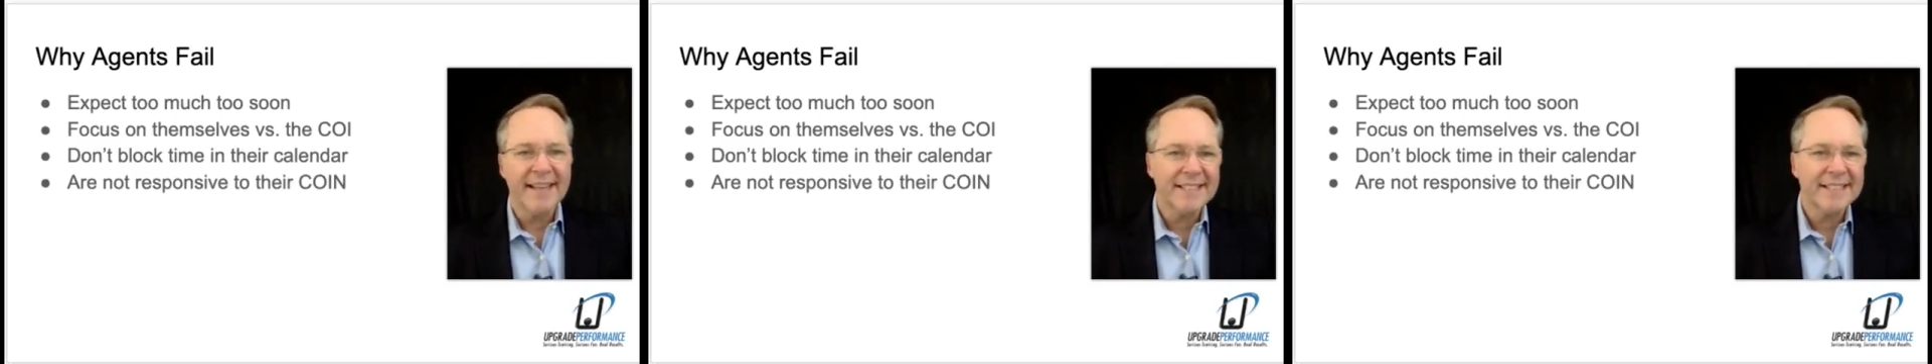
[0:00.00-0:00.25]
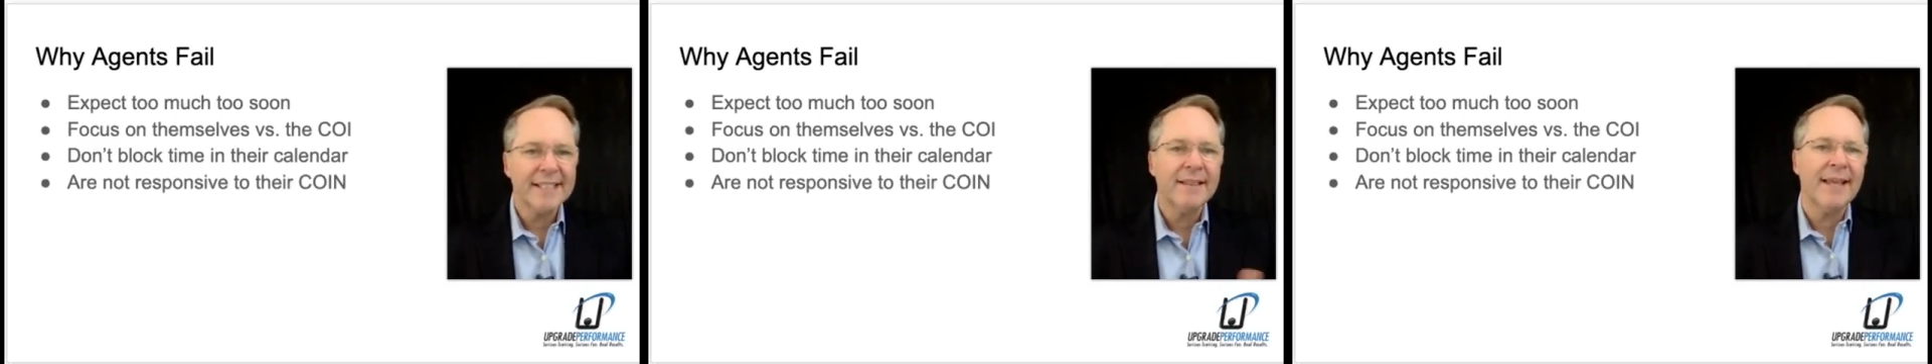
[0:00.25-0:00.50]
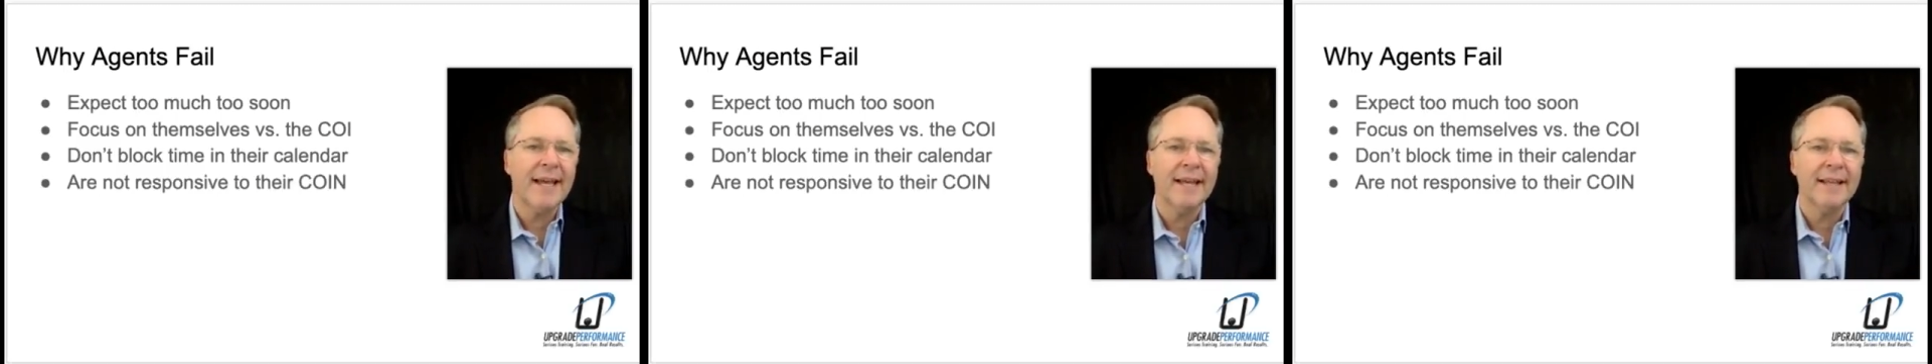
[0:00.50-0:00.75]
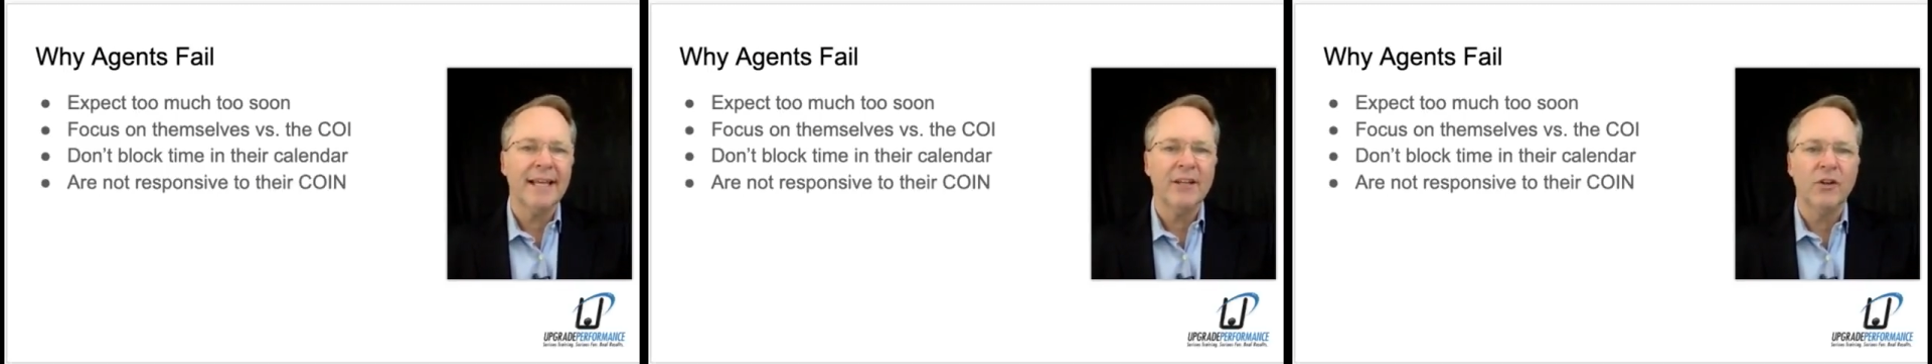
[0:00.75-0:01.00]
that's that thing
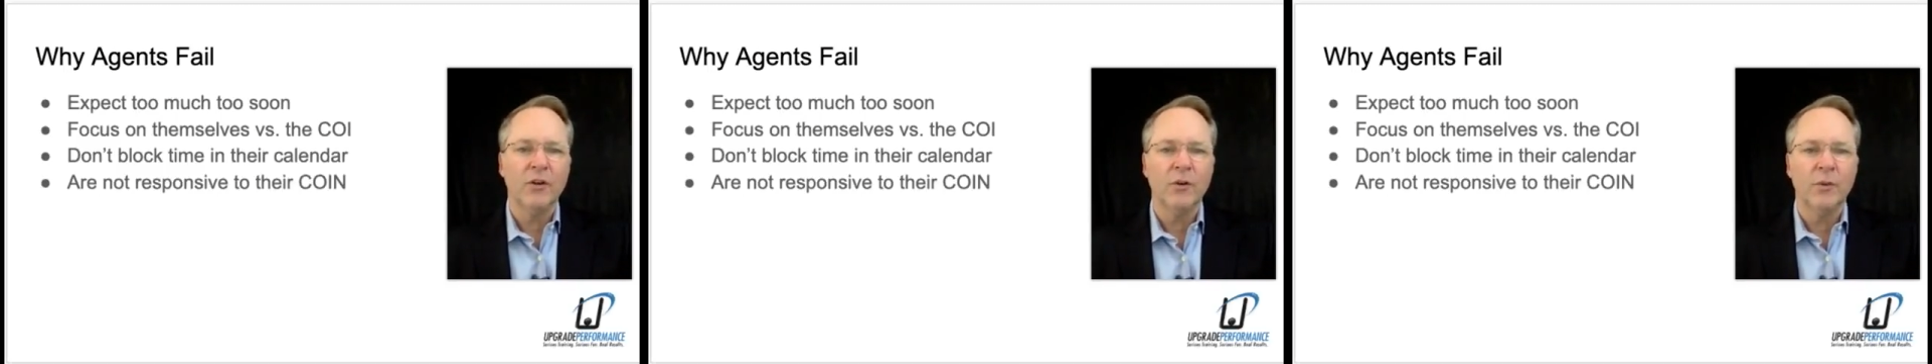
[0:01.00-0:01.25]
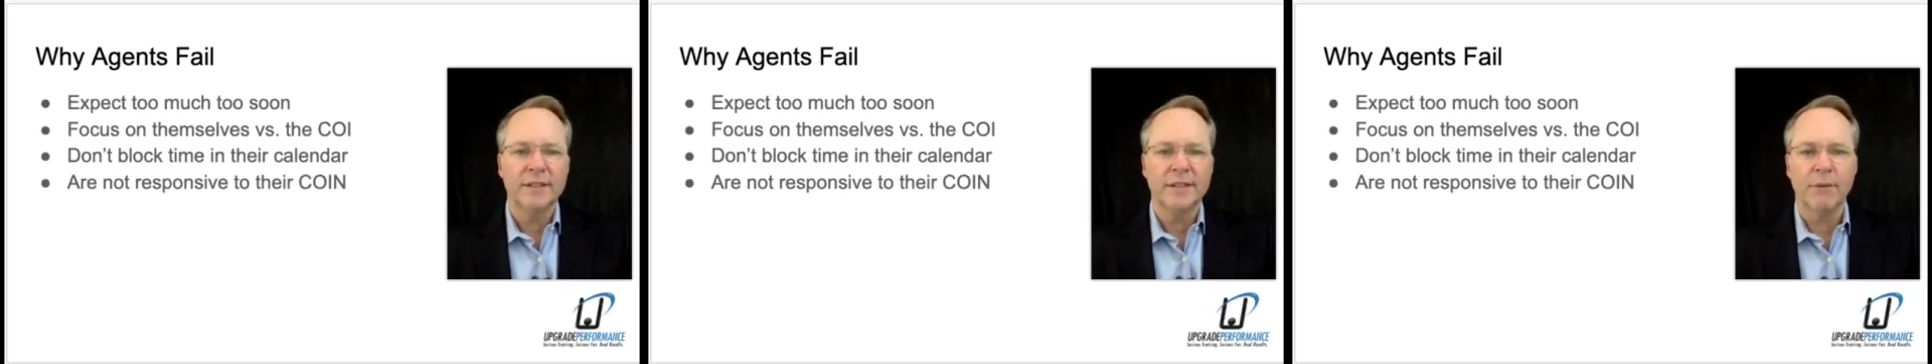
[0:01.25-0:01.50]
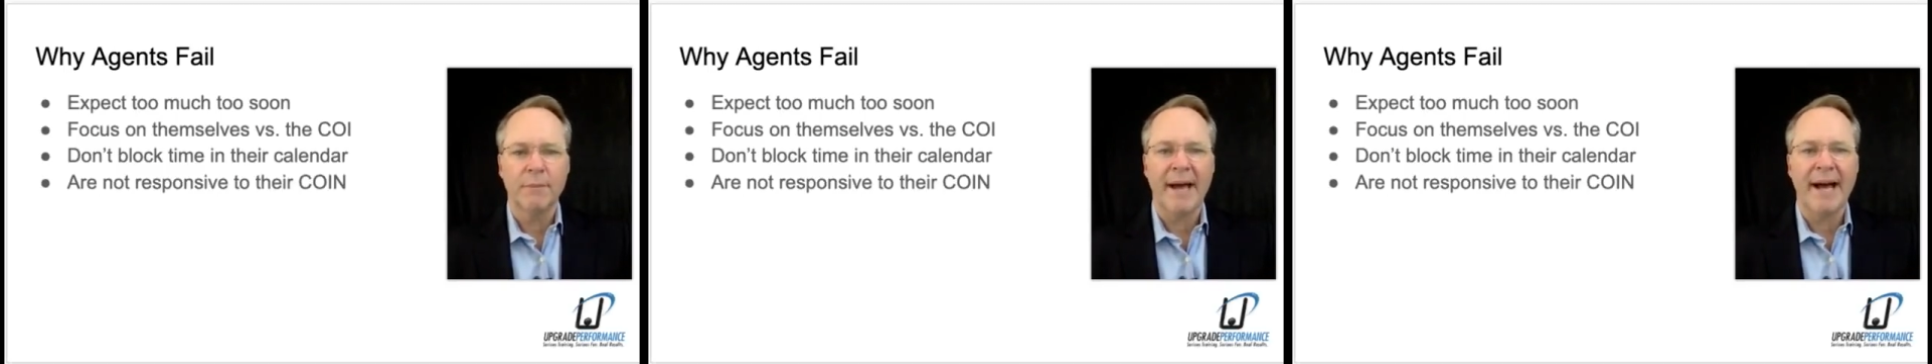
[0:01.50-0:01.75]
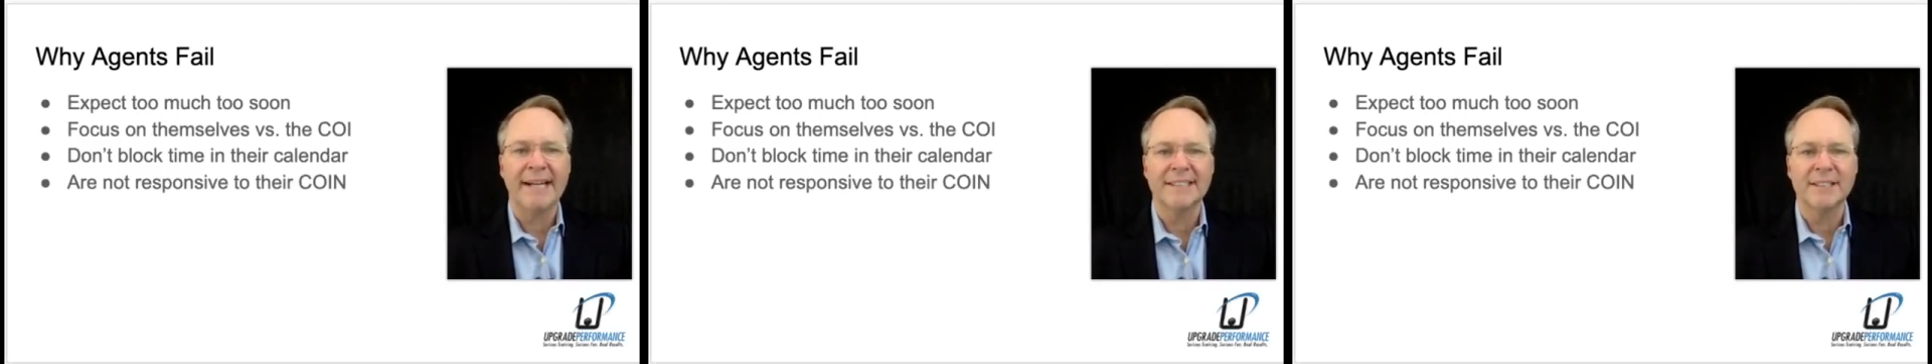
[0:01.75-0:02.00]
they do when someone
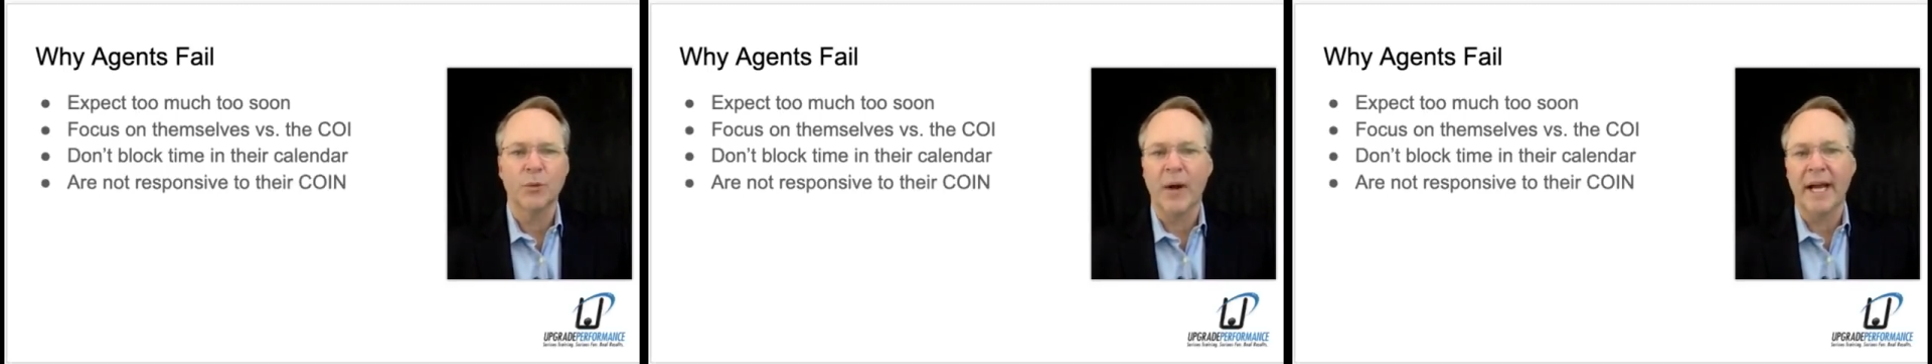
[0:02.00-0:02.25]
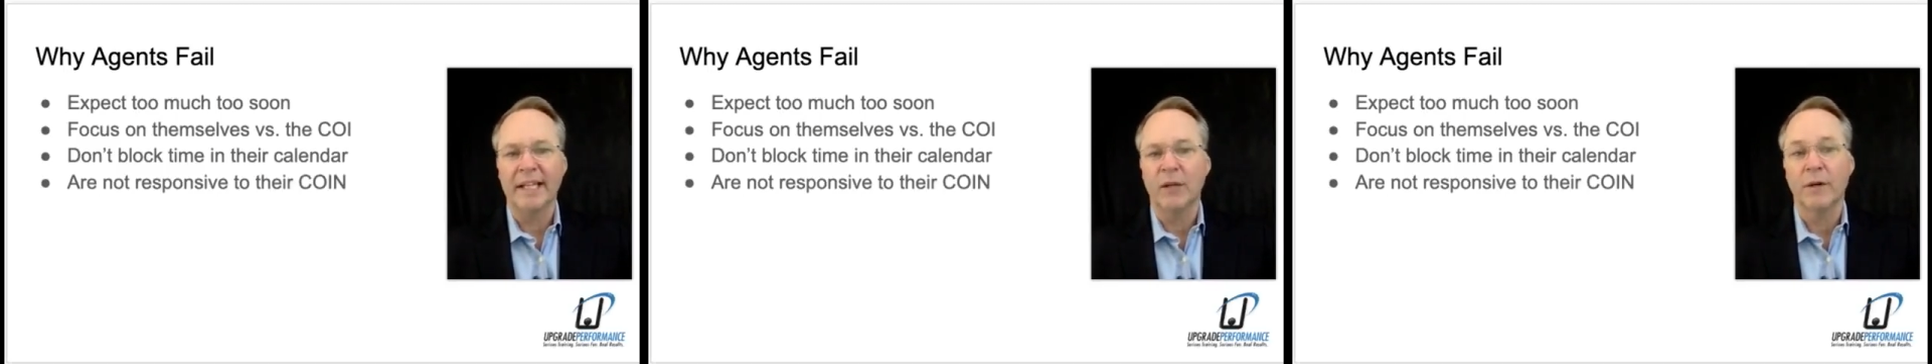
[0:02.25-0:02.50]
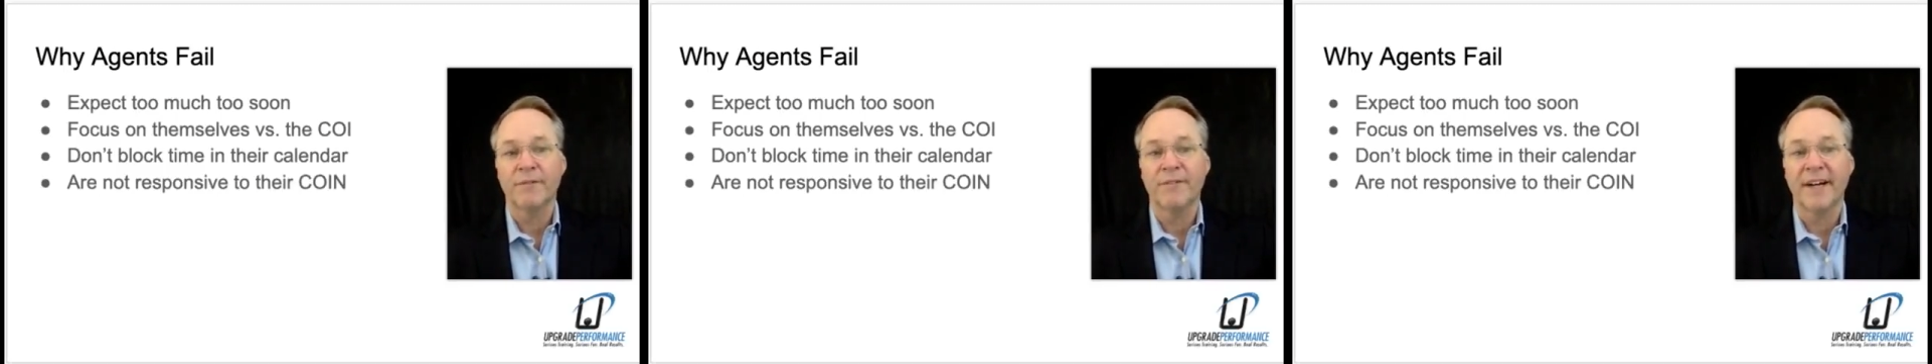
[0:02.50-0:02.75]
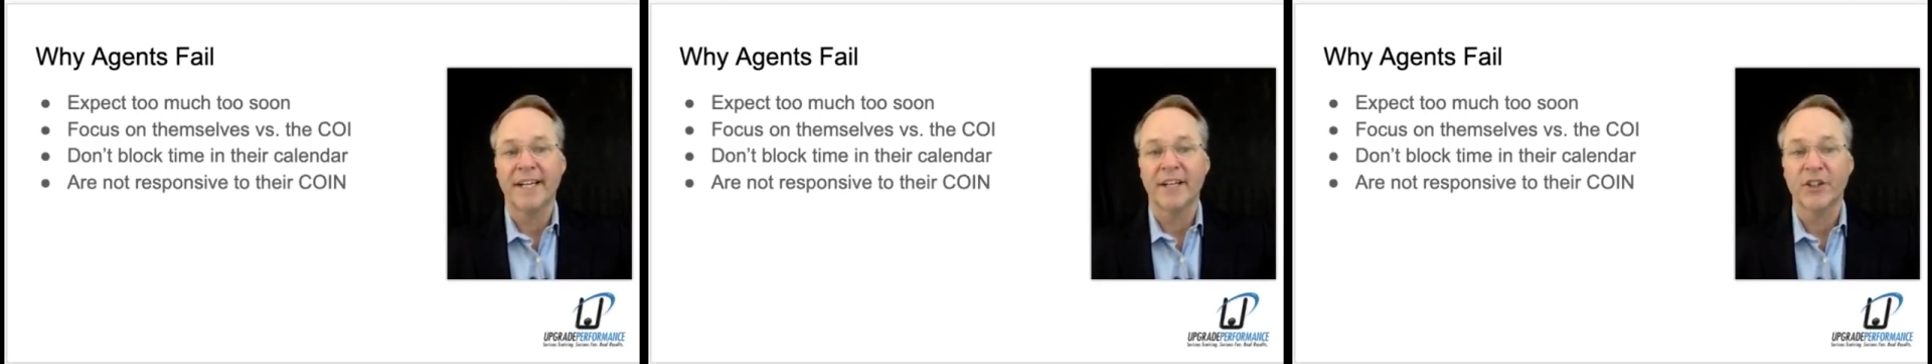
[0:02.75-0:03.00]
passes away and they want to
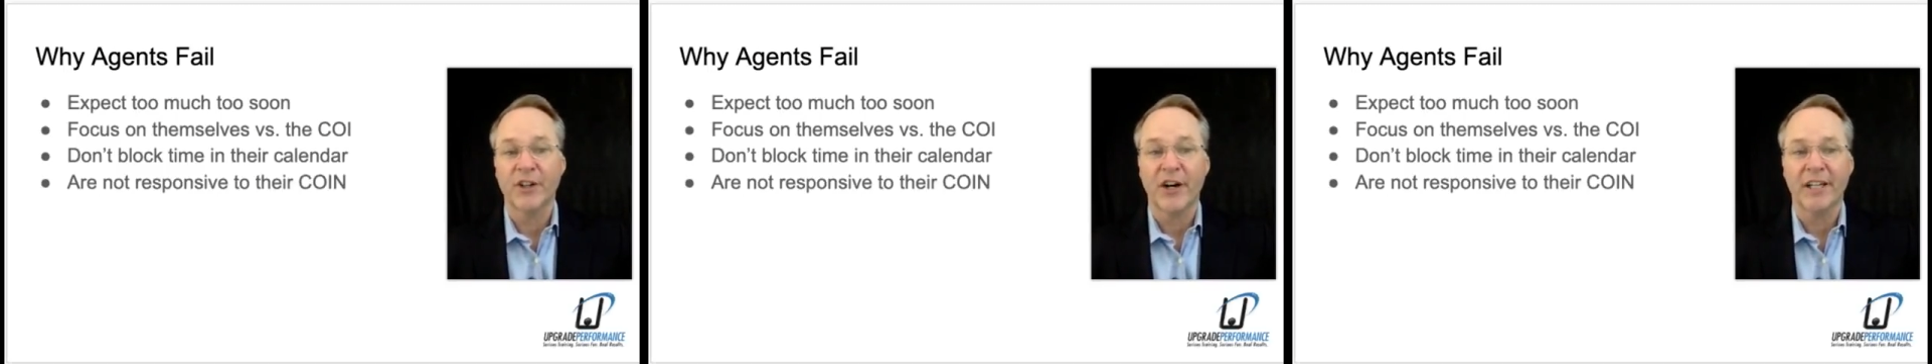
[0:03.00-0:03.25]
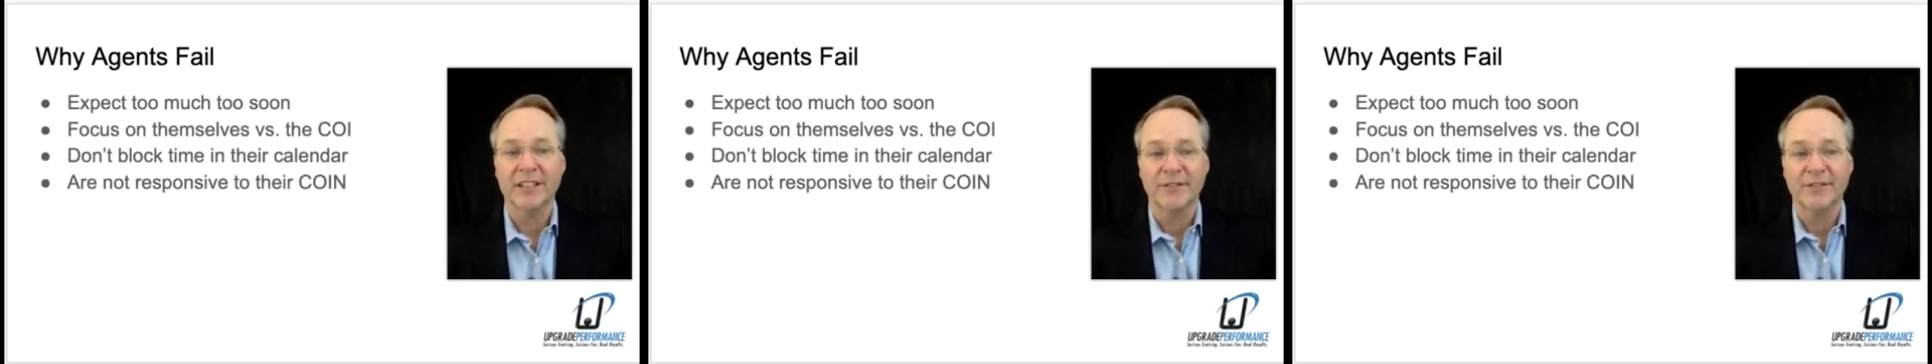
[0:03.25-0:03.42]
find out the cause